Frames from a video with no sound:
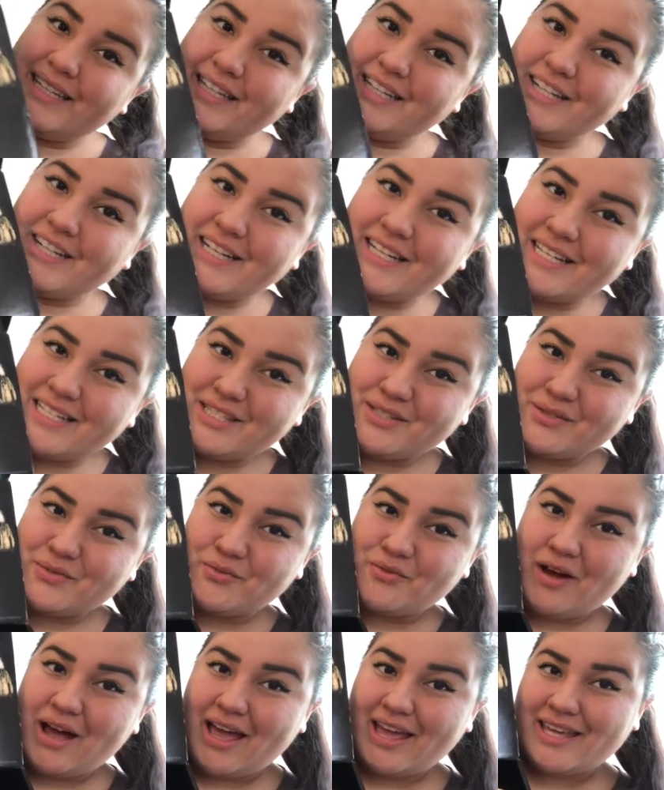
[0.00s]
Here is
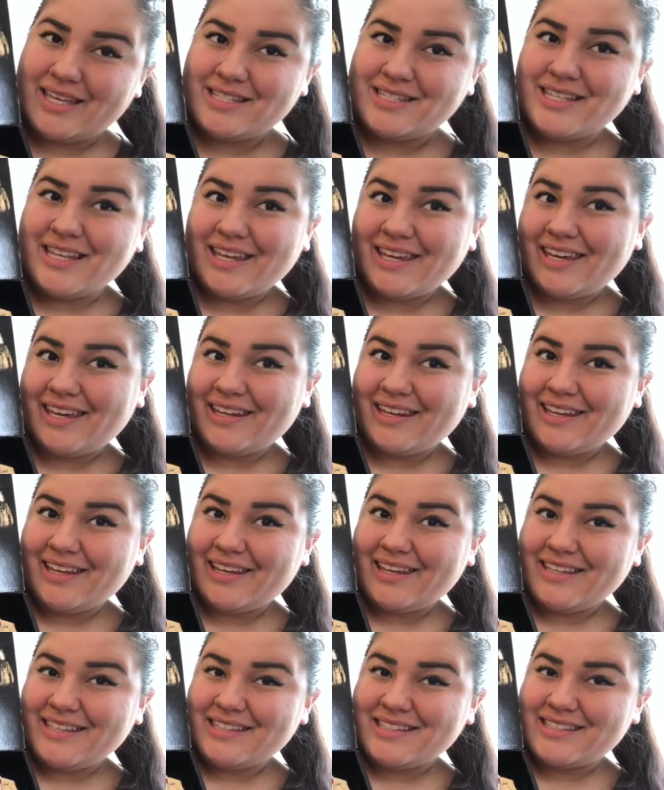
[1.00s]
what is in
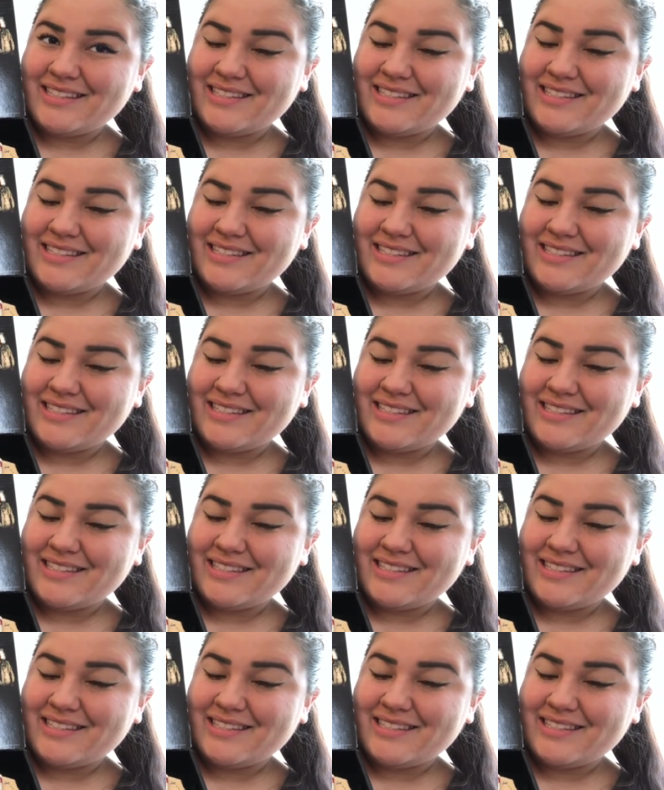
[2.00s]
it.